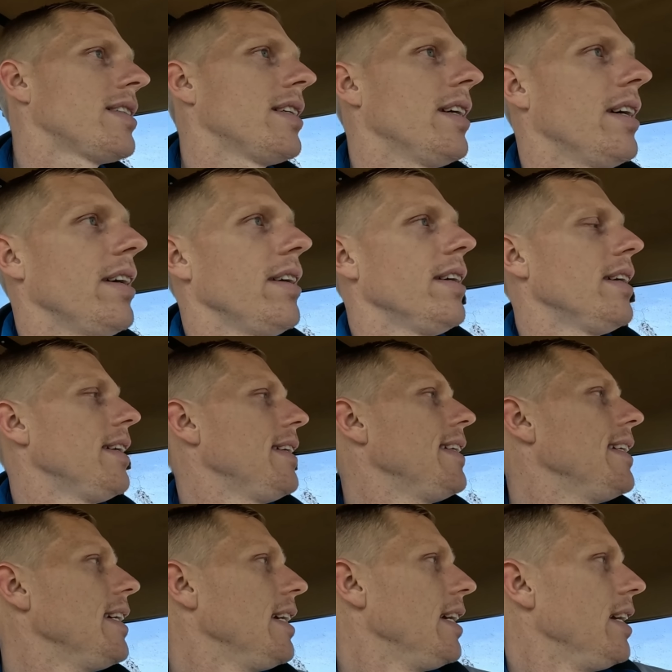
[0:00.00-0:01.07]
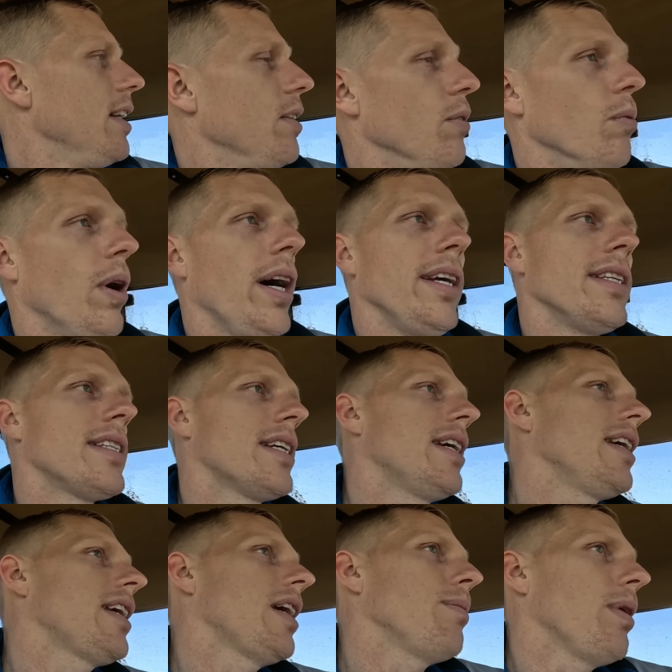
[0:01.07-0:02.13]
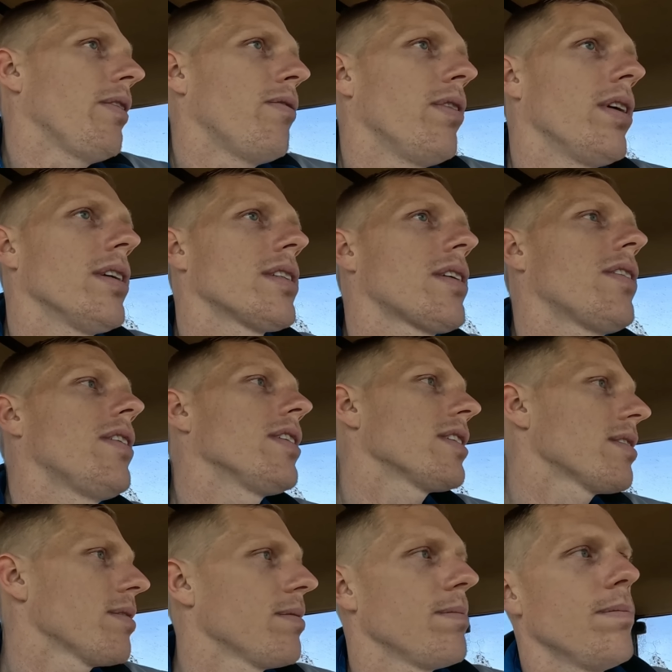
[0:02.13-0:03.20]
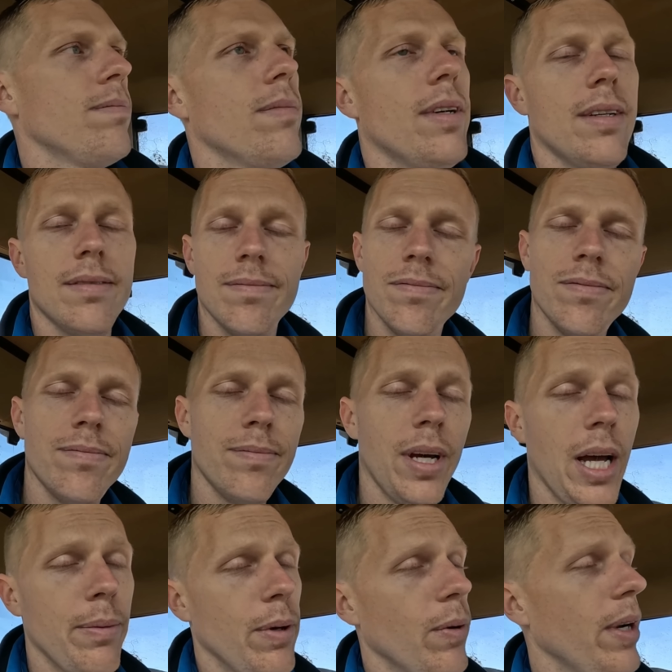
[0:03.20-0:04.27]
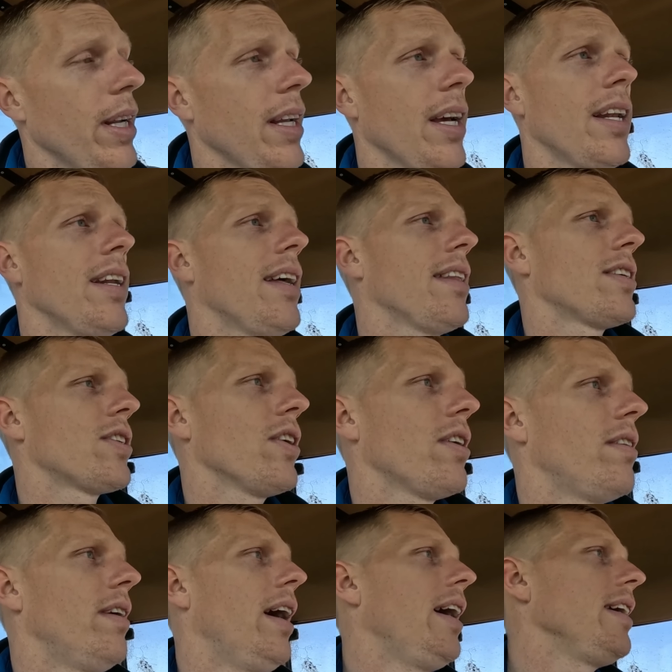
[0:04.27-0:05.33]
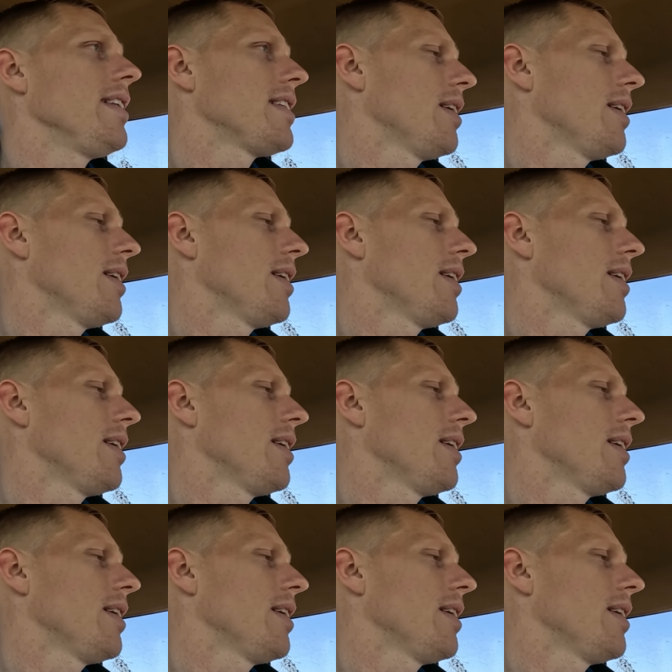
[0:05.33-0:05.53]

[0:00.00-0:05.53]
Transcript: So we'll wait and see, keep our fingers crossed. Maybe we can get another shot of rain